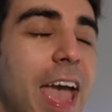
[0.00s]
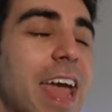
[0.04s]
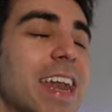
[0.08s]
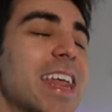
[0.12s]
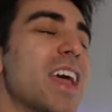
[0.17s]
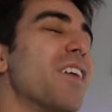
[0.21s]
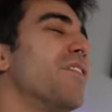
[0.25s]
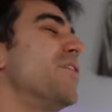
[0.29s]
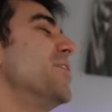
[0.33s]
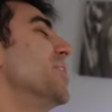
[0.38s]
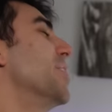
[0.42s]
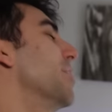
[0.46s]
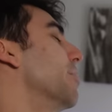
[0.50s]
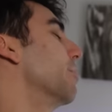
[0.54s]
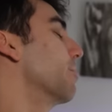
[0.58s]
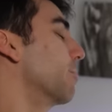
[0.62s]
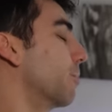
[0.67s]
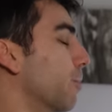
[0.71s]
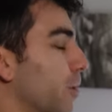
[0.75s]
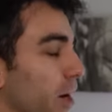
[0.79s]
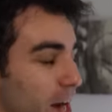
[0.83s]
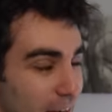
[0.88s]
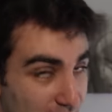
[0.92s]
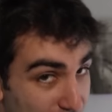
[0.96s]
And if you
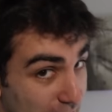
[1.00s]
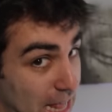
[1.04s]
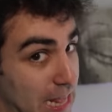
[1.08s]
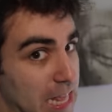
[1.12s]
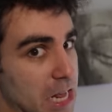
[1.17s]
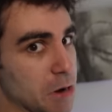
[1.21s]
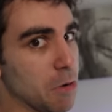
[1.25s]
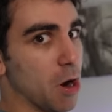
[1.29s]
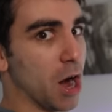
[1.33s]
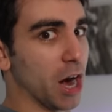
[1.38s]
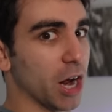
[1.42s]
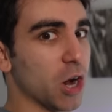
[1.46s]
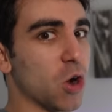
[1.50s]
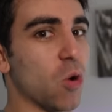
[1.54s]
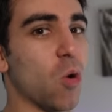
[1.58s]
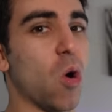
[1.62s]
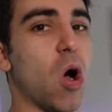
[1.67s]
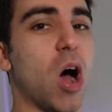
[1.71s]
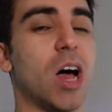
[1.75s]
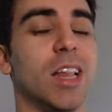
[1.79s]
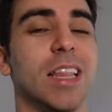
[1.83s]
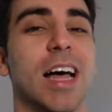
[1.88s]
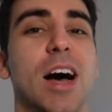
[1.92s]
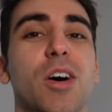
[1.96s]
really want to
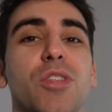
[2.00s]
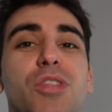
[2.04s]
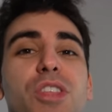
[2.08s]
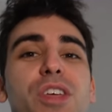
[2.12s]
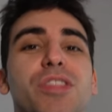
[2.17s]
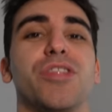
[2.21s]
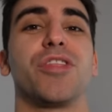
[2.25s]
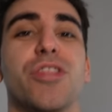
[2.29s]
go all out, the